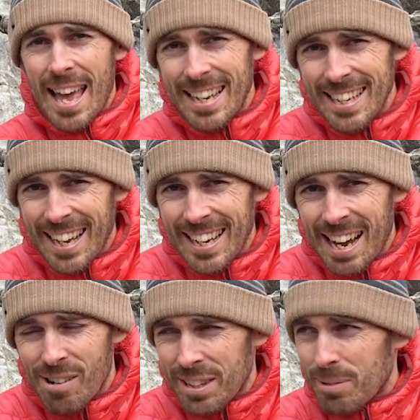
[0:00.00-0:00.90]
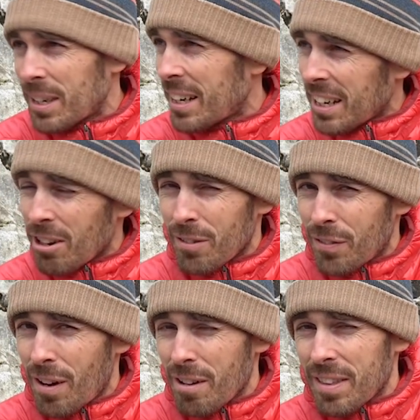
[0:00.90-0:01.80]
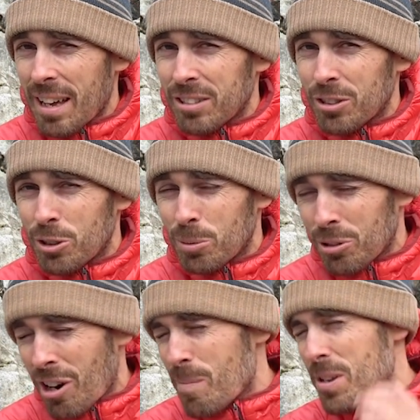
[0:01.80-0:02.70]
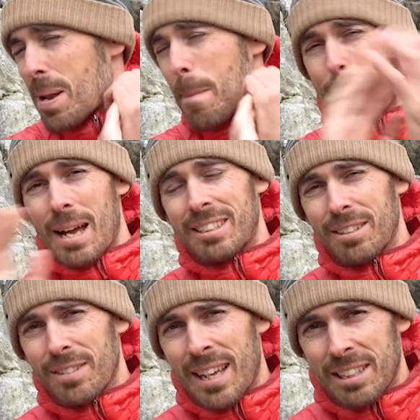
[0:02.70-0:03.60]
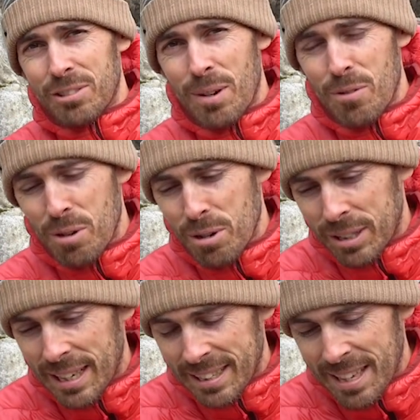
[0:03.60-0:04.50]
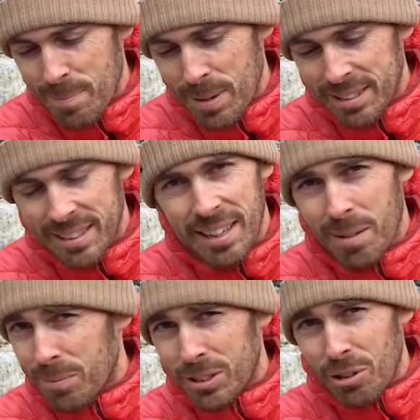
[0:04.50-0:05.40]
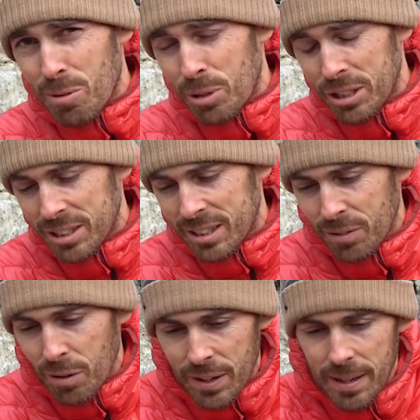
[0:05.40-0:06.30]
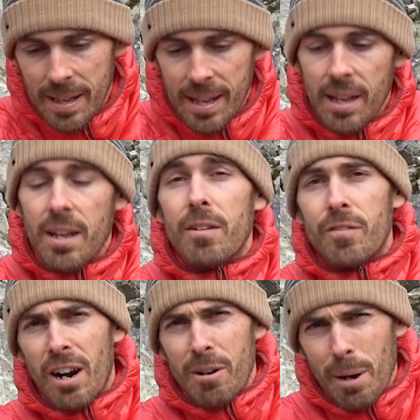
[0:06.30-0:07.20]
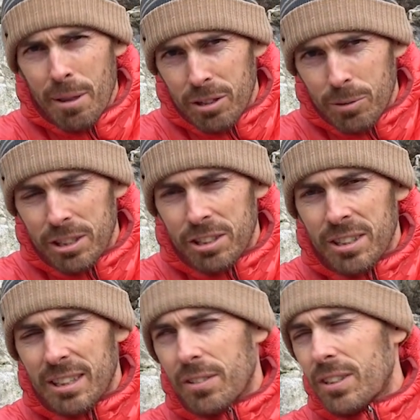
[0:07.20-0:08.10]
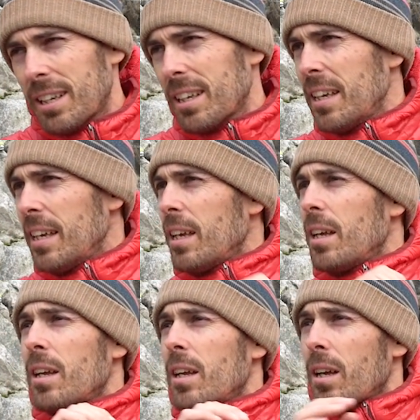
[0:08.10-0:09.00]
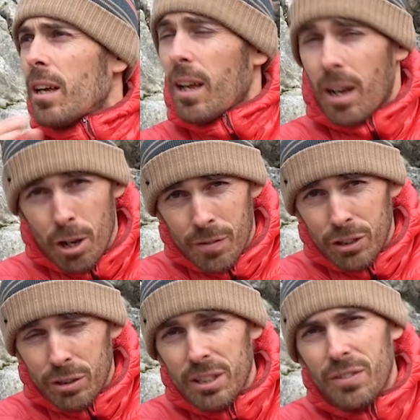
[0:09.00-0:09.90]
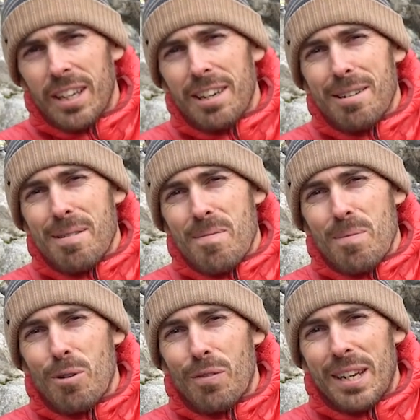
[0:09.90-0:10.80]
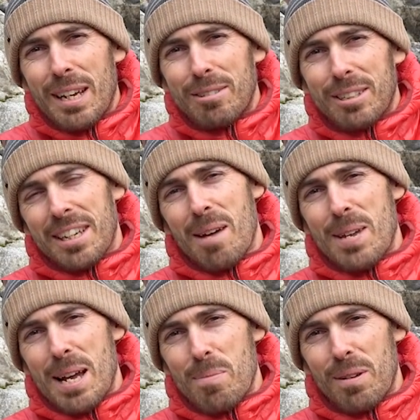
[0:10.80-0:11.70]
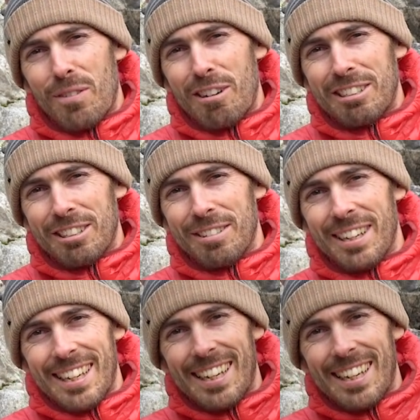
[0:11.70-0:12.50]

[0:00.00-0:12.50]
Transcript: any day now. I think we're going to go over 5,000 subscribers. Massive thanks to everyone who's clicked that button. I'm so appreciative of it. Fire away those questions, as I've said. Hope you've enjoyed this video. More videos coming up very soon.